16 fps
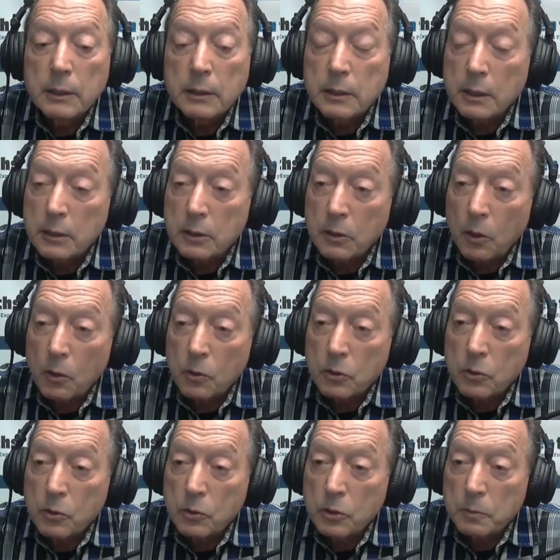Since those
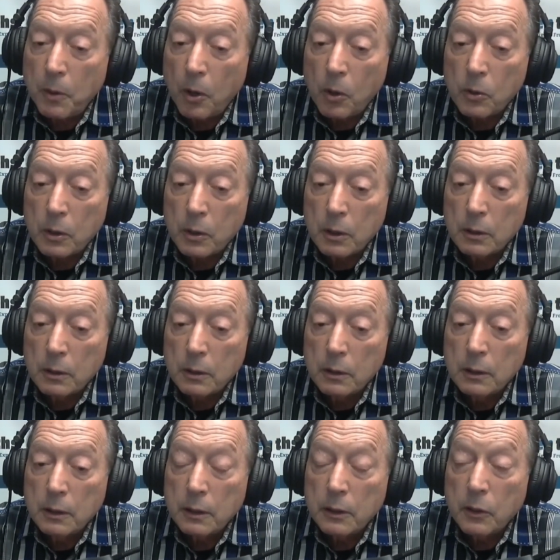two spoke,
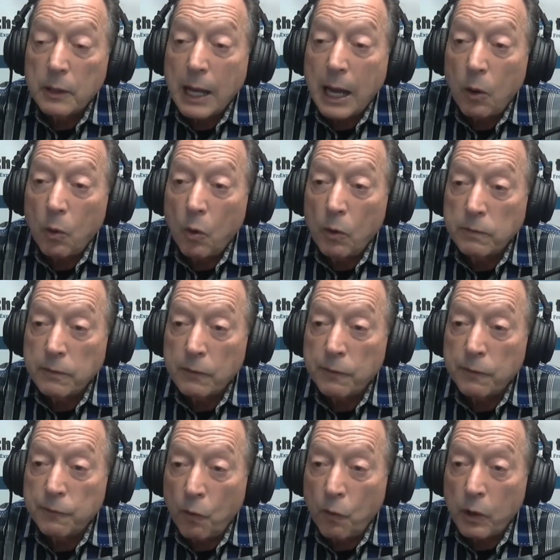they're now over
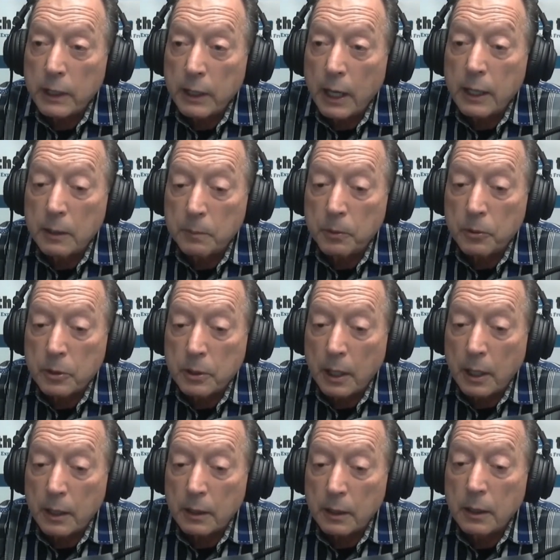
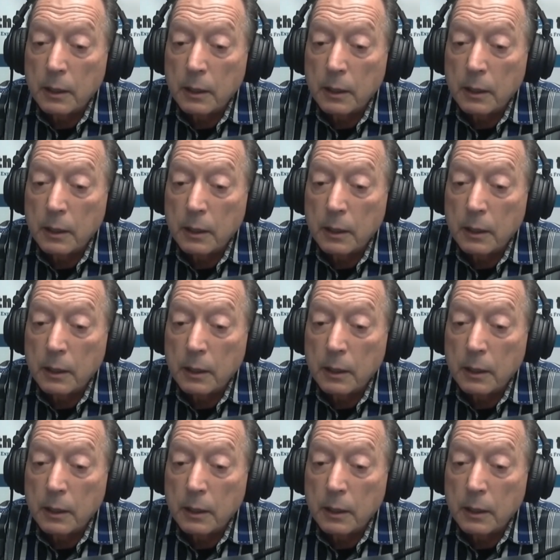48%.